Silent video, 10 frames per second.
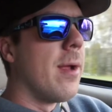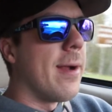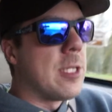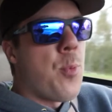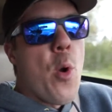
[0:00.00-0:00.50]

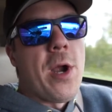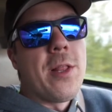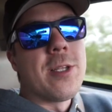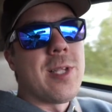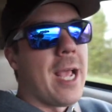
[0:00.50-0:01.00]
It's pointed
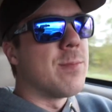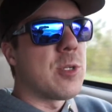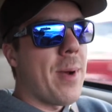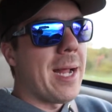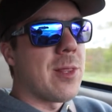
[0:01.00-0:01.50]
in the same
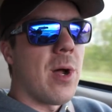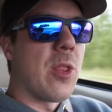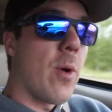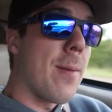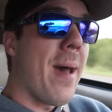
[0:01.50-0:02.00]
spot though on
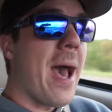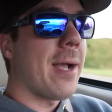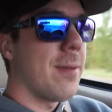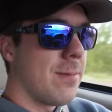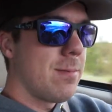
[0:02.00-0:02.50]
the way
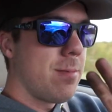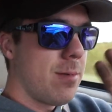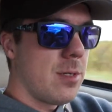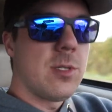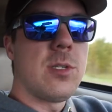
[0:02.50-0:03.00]
back
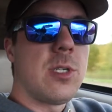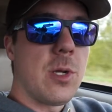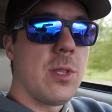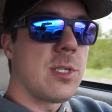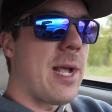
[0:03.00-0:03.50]

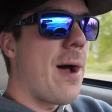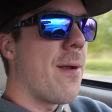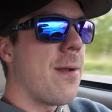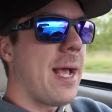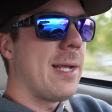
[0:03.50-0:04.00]
to the
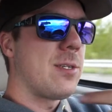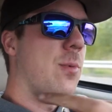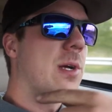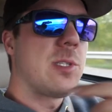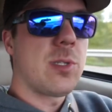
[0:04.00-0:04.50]
sound as it
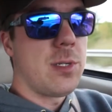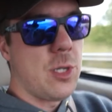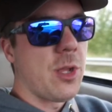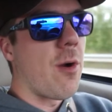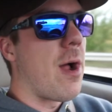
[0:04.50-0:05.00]
was
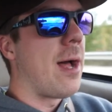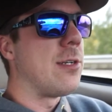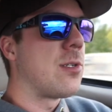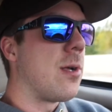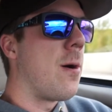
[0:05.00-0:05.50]
to the
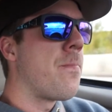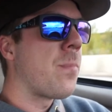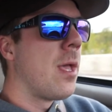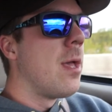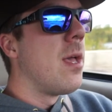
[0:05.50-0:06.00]
garage. So
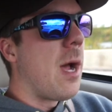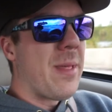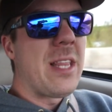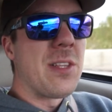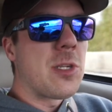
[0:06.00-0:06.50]
I
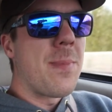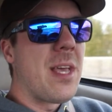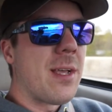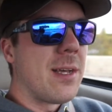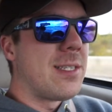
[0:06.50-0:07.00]
think this will be
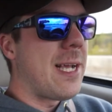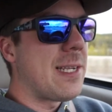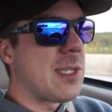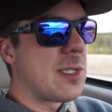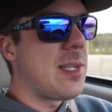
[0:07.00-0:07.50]
a good
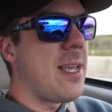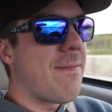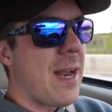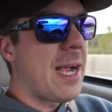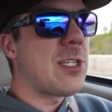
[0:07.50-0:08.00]
test to see
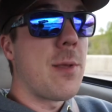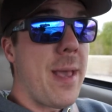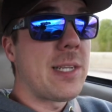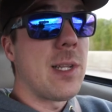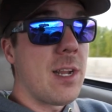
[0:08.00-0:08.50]
if it actually
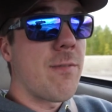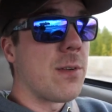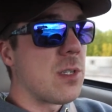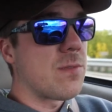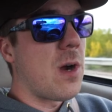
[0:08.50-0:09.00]
makes a
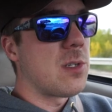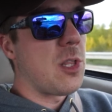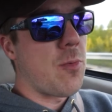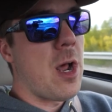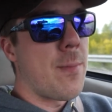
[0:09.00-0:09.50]
difference as far as the
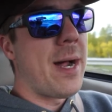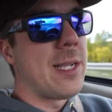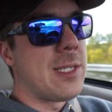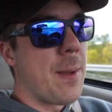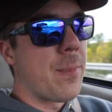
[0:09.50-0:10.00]
throttle body
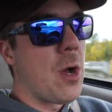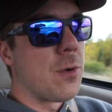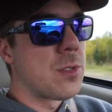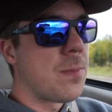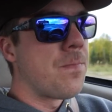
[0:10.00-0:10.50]
temp
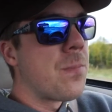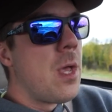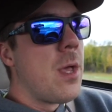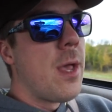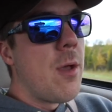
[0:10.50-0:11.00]
goes.
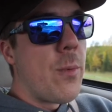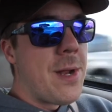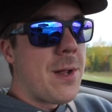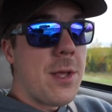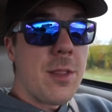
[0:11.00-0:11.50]
We
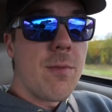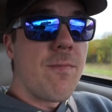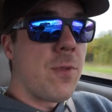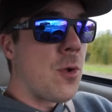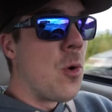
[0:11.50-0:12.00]
know that
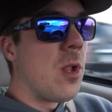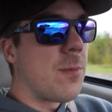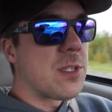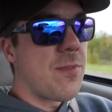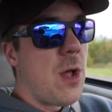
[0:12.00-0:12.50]
coolant
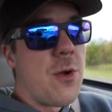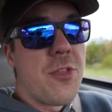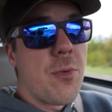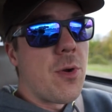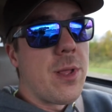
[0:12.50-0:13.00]
was
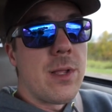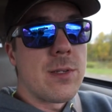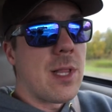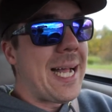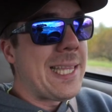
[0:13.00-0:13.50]
flowing through it.
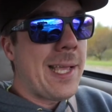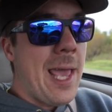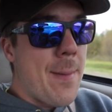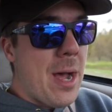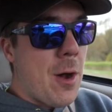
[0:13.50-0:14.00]
There's a lot that
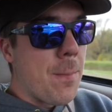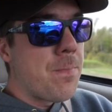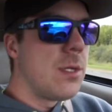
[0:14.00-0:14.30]
came out.